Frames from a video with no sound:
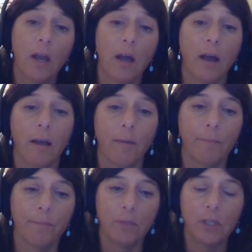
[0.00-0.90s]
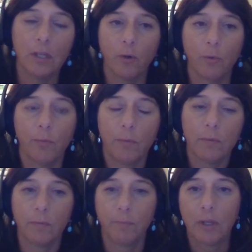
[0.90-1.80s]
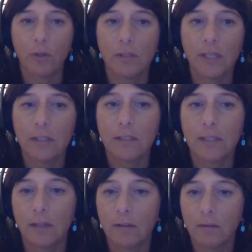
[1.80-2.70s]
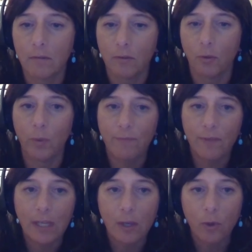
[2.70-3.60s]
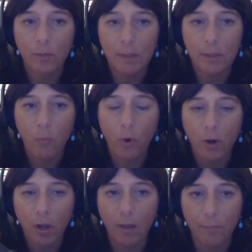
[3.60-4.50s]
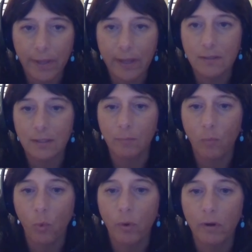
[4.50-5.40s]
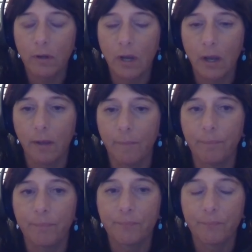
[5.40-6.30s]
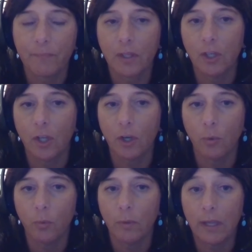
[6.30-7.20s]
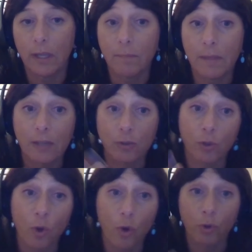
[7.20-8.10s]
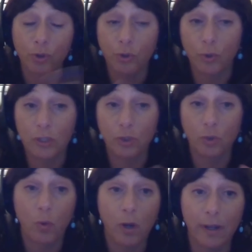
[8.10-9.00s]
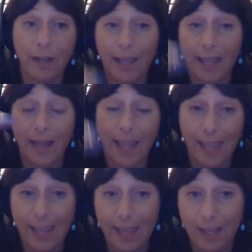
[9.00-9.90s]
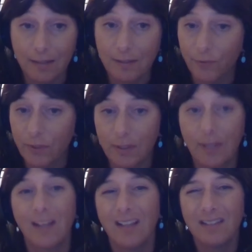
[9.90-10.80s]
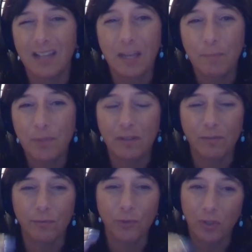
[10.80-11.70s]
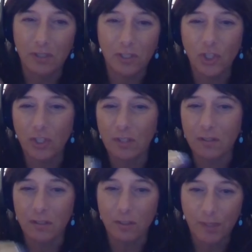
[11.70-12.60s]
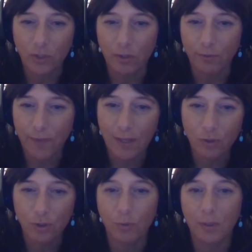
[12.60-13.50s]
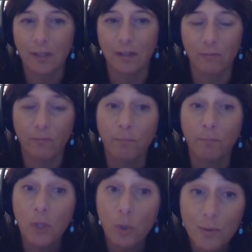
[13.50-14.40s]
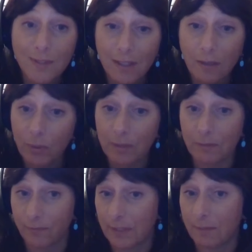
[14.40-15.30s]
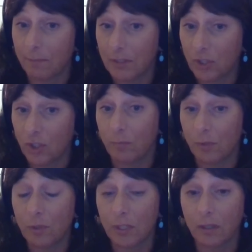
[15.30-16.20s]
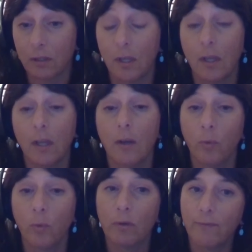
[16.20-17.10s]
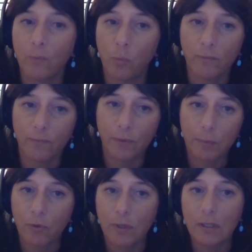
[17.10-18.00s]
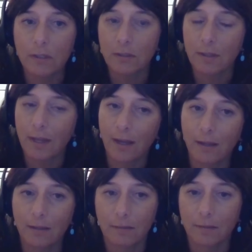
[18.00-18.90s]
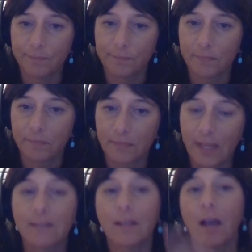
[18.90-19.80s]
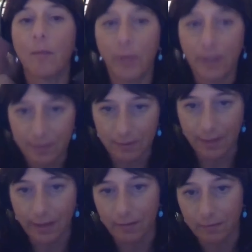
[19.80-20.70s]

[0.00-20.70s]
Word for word: Um, you know, because like you said, the WeVideo could be more complex and more. Yeah. Um, you know, it can be as long or short as you want and add different types of transitions and special effects to it and music. We didn't mention music, where Flipgrid is not as complex as that.